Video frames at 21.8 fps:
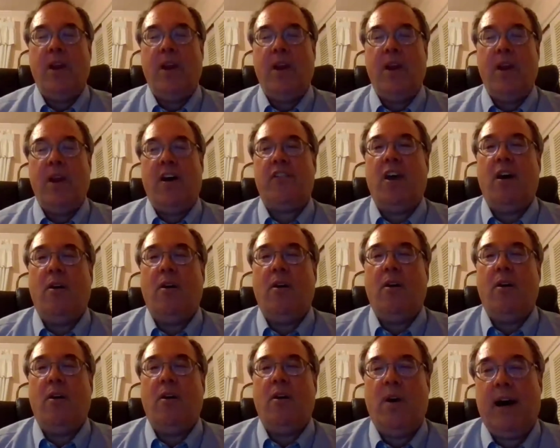We
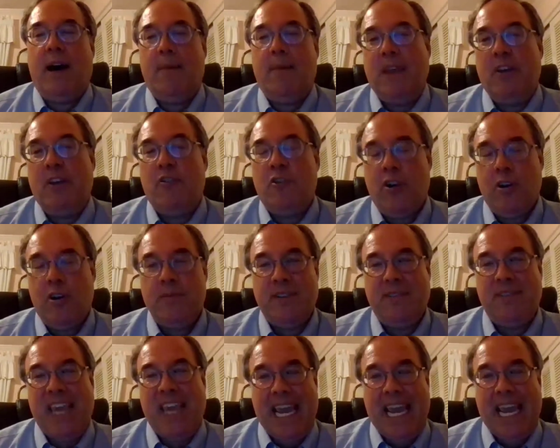also, um, in
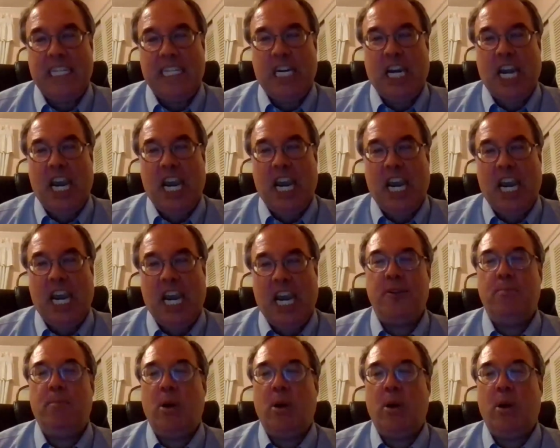terms of the
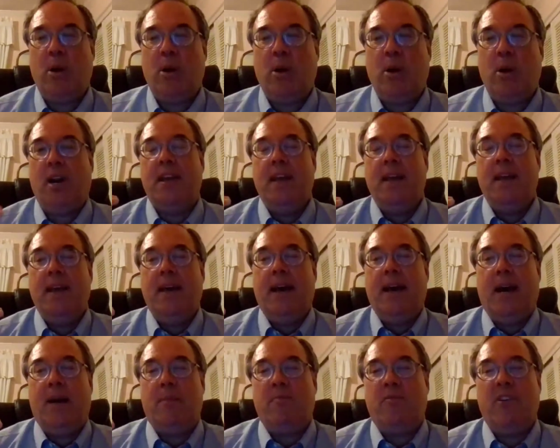education part,
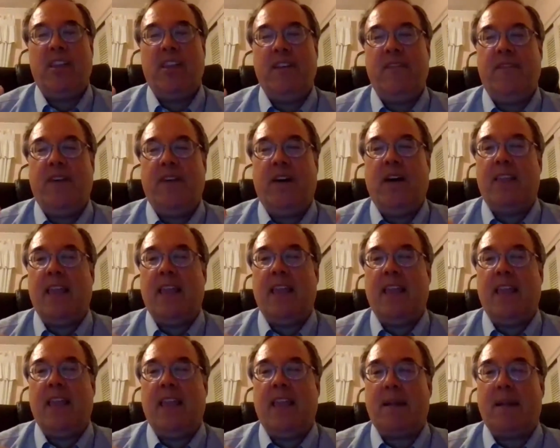um, really
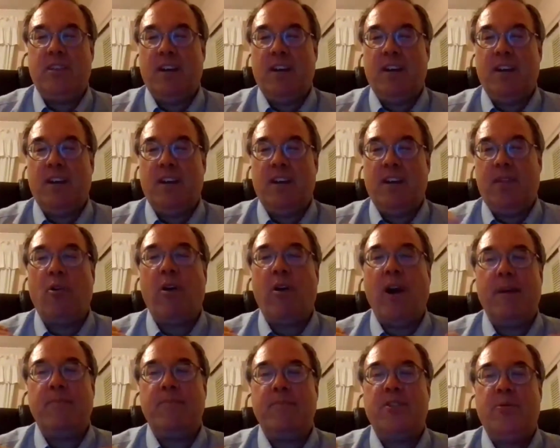felt like most of the
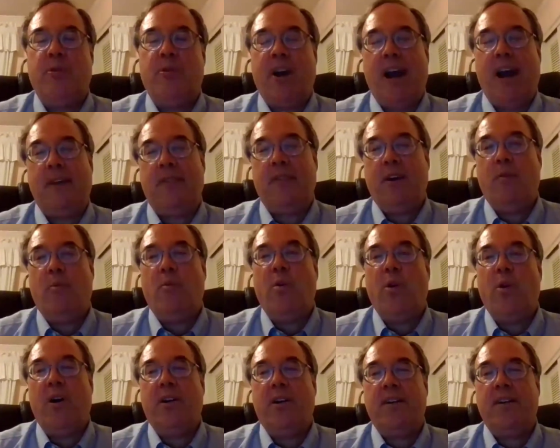programs that were out there